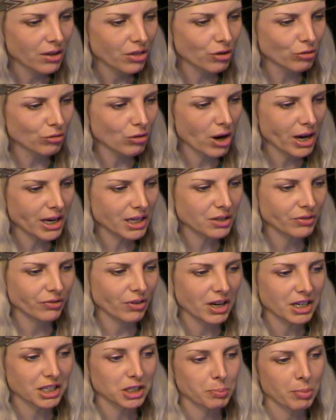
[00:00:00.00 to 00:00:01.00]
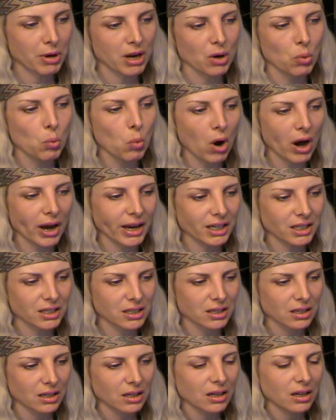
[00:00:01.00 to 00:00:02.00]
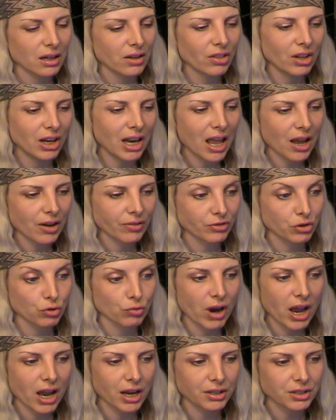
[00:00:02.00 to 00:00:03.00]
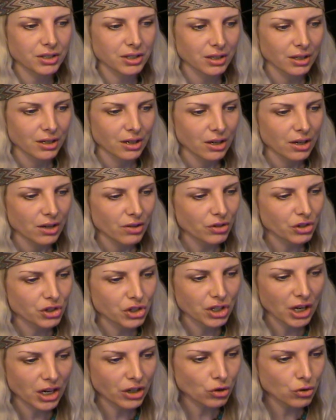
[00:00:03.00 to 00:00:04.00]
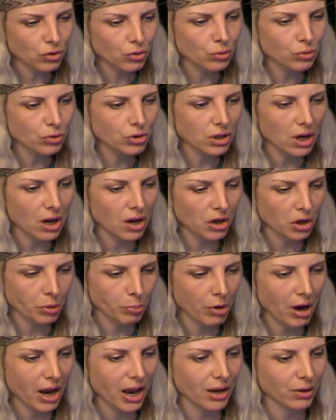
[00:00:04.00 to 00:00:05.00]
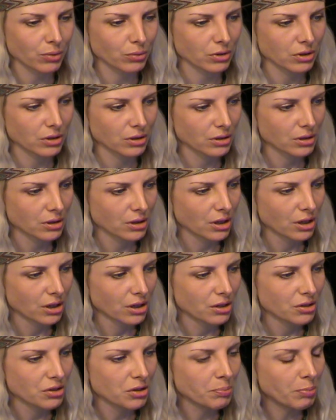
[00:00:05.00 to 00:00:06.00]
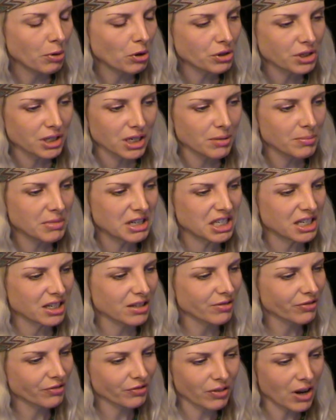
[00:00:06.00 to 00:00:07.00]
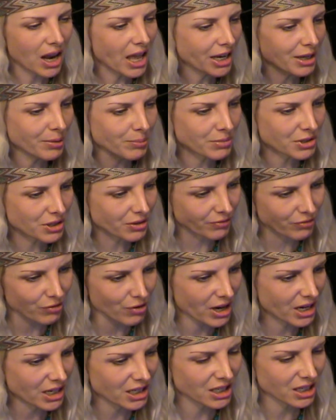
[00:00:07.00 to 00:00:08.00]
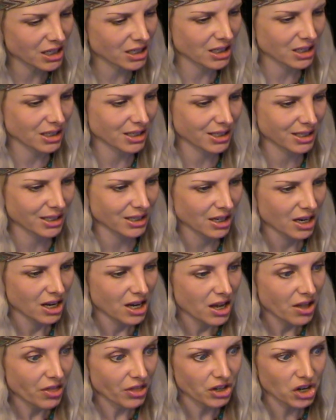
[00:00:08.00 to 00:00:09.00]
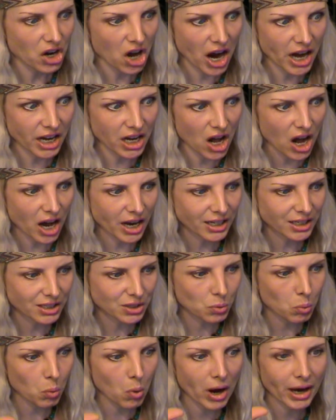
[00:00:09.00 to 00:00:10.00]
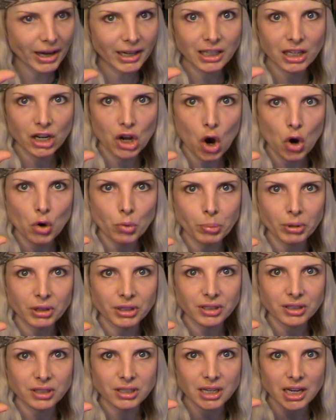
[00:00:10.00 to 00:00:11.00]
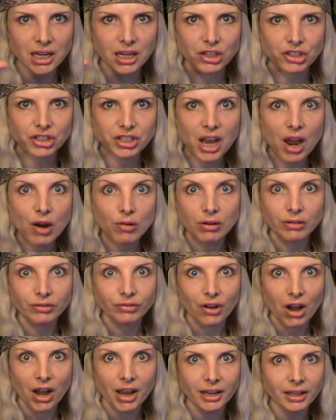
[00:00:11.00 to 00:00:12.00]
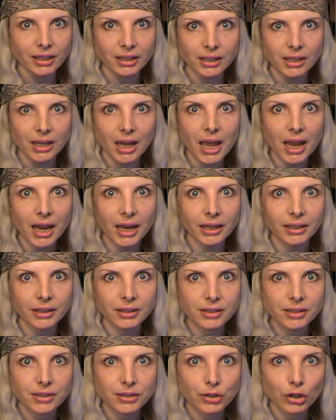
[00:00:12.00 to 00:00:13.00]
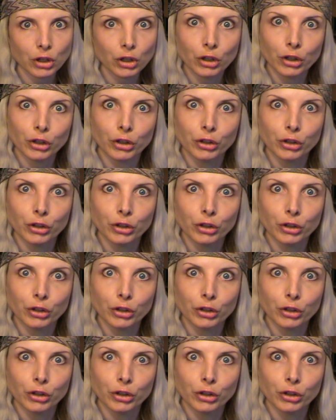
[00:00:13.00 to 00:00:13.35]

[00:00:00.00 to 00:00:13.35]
the right face being white and the left red, the central dark brown, the body emitting flames of radiance, the 9 eyes widely opened in a terrifying gaze,